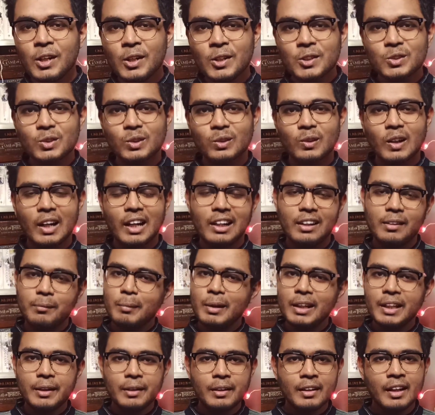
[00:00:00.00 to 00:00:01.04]
So I'll
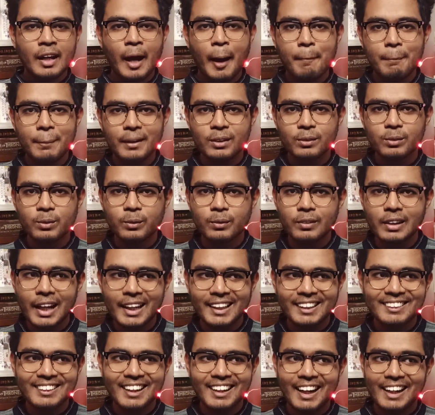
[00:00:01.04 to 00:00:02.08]
be happy to
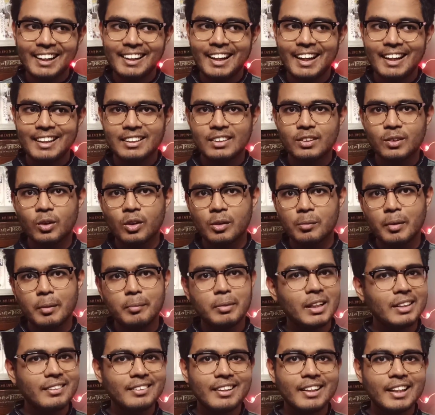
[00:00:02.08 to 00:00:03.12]
like try that, or
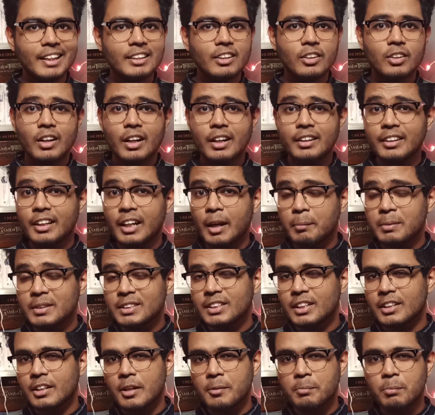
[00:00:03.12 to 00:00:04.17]
maybe underrated or
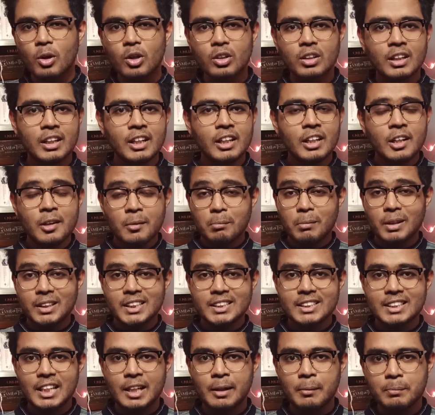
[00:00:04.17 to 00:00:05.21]
underappreciated book by the
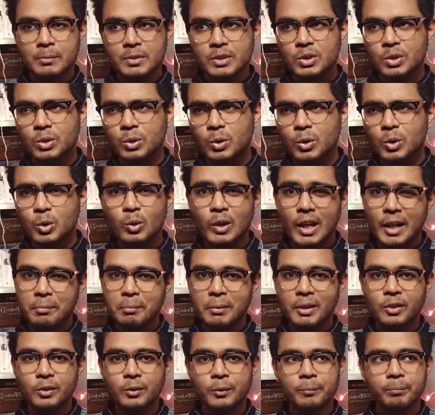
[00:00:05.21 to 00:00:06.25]
same. So do let
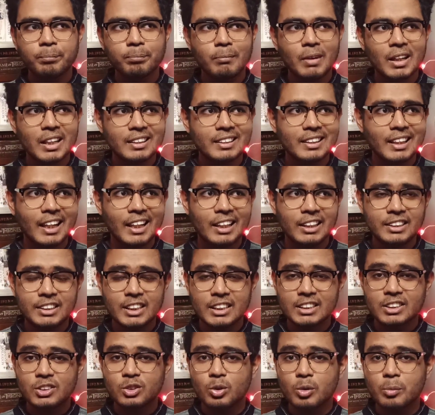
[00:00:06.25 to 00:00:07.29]
me know. But I
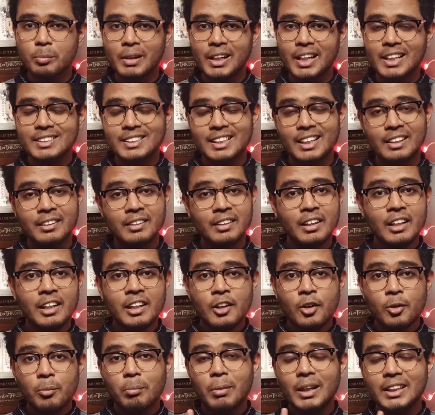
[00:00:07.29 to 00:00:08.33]
just know Malazan
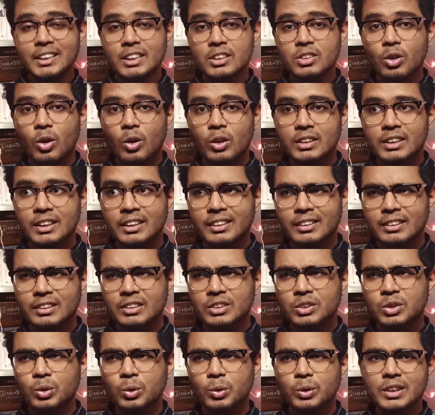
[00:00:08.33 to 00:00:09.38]
by this author.
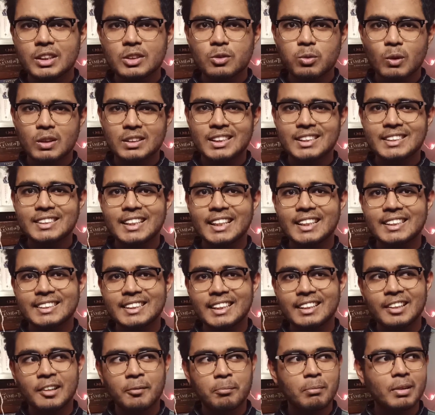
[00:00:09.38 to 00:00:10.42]
So this was the 6th
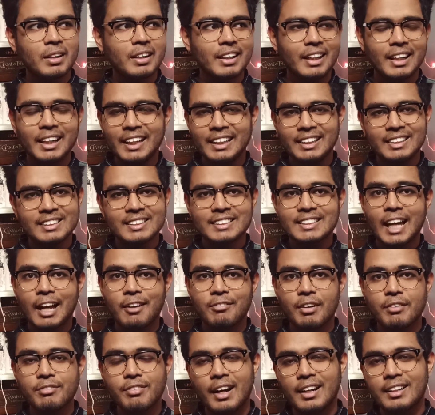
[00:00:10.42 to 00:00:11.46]
in number, again
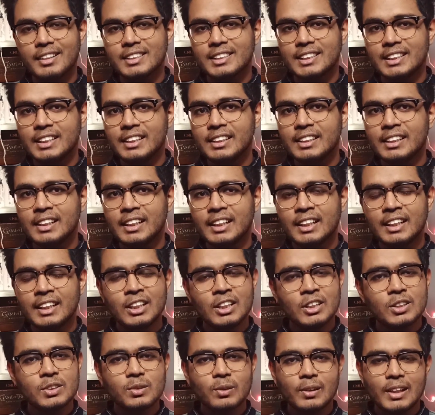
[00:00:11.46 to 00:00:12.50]
sci-fi fantasy.
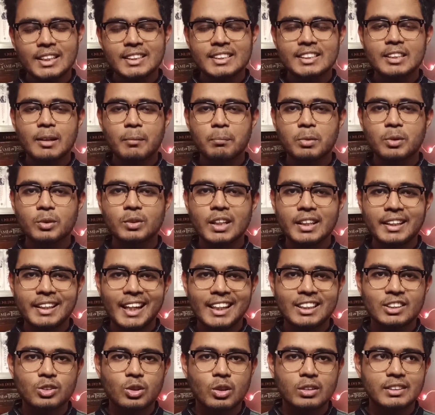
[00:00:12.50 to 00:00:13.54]
So let's jump to the
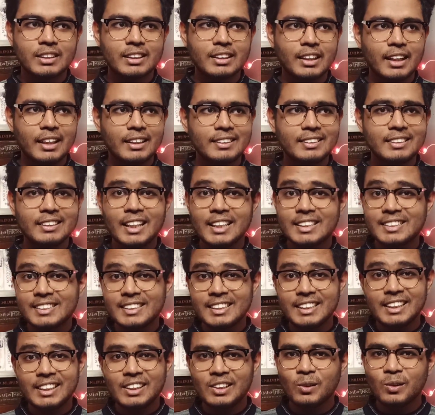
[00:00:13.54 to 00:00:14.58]
next author and let's
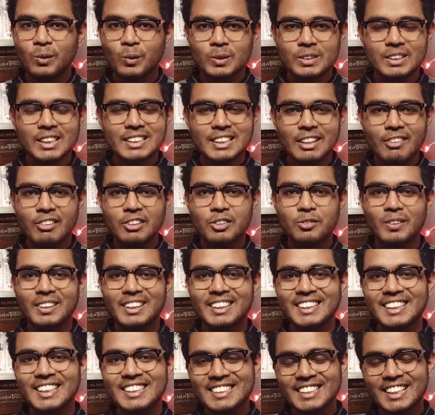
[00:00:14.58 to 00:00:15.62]
see who's the 7th one
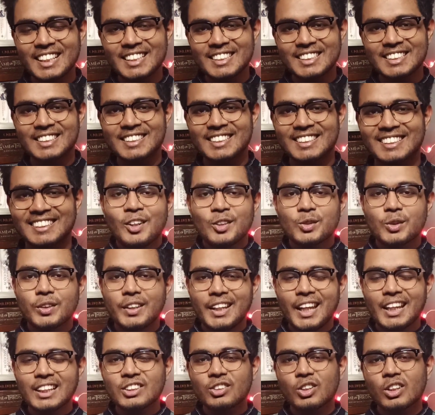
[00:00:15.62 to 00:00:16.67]
in this list. So the
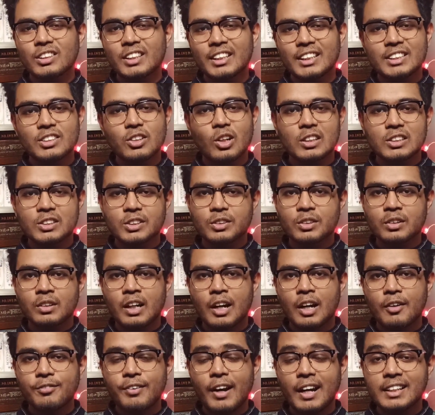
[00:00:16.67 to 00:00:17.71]
next author is also
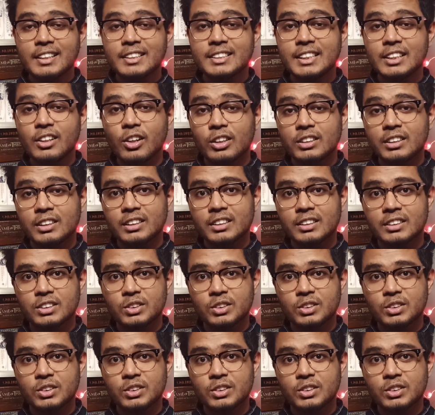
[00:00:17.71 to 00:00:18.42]
a fantasy author.